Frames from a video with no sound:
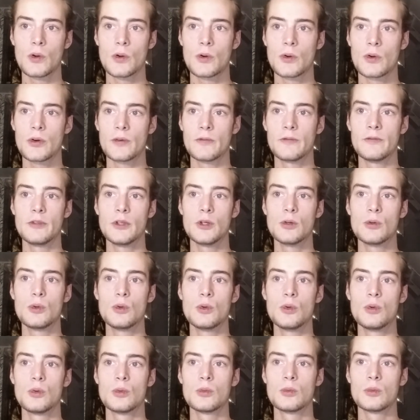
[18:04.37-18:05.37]
or
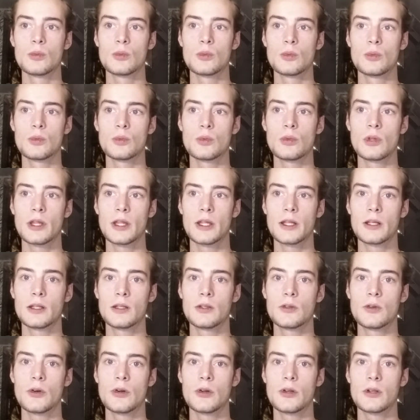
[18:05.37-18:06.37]
view that
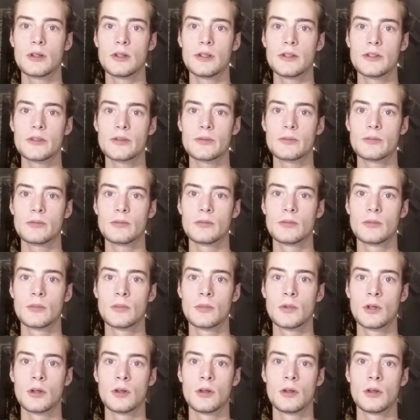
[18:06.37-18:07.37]
eternalism
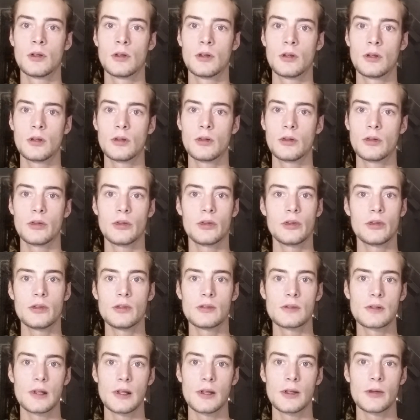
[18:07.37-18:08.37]

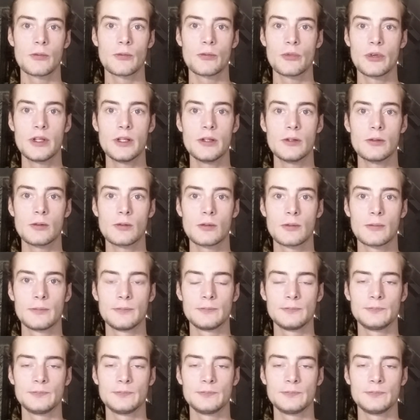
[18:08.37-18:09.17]
is like real.